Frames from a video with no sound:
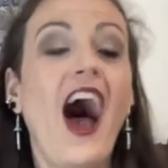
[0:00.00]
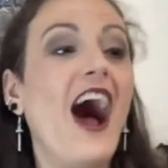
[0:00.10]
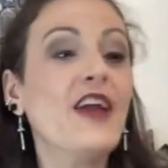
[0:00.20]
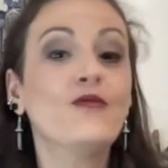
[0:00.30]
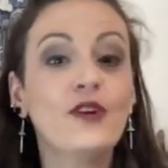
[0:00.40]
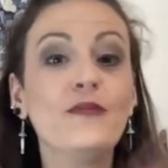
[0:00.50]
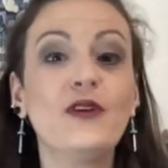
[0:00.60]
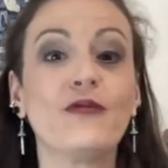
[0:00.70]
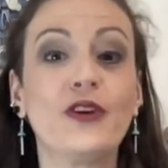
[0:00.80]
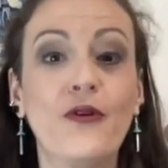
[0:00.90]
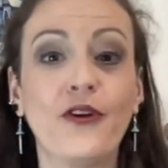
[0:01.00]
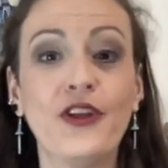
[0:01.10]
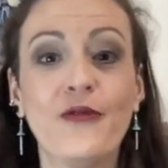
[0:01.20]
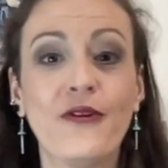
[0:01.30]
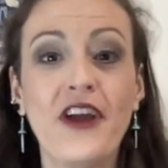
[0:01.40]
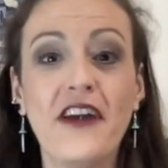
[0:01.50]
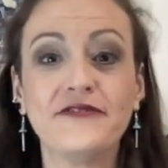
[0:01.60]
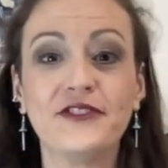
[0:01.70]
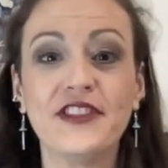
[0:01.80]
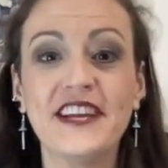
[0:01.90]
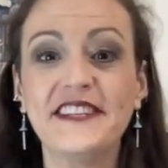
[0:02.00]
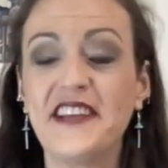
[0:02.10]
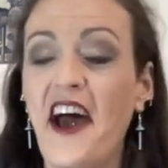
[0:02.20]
I will be recording more after this.